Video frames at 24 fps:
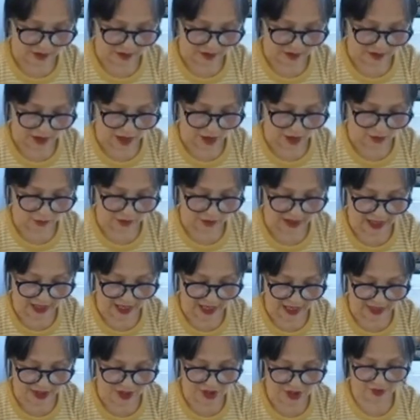
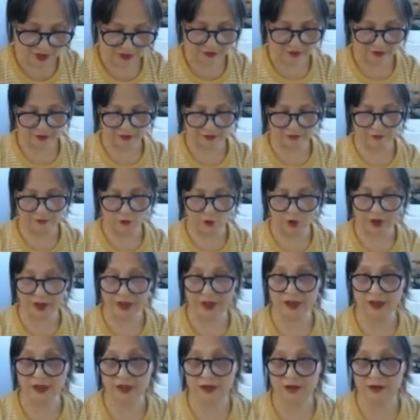outlet for
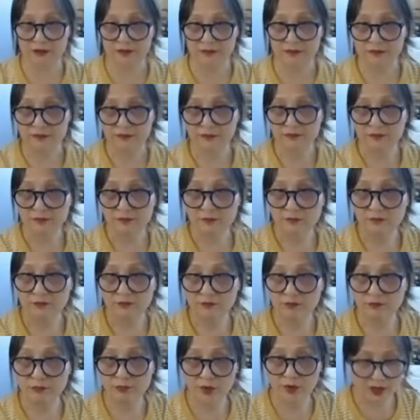the
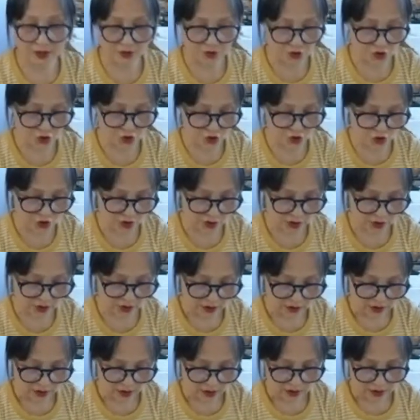branch.
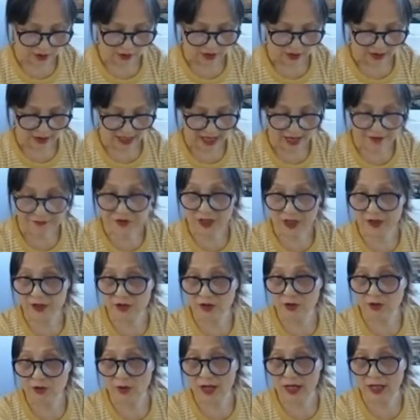Left and
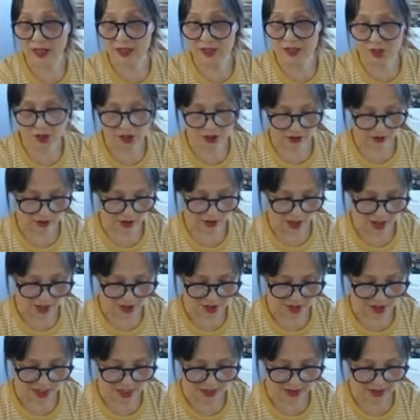the right,
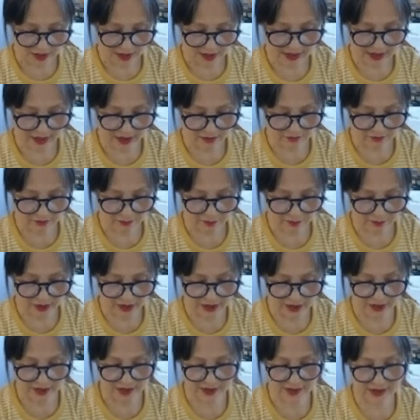not at the same
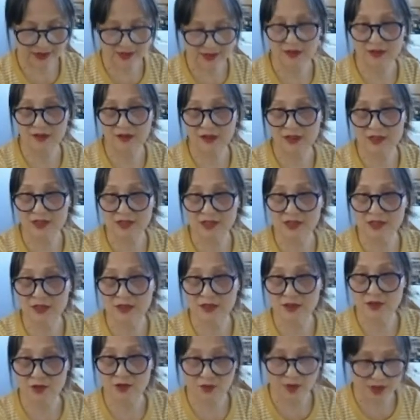place,
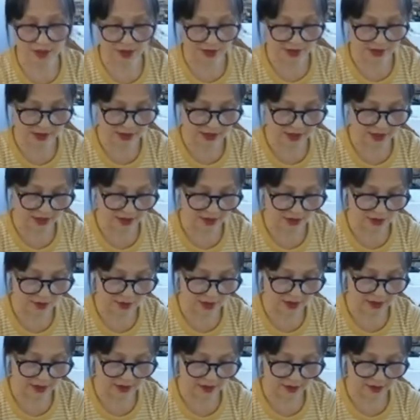easier to understand, right?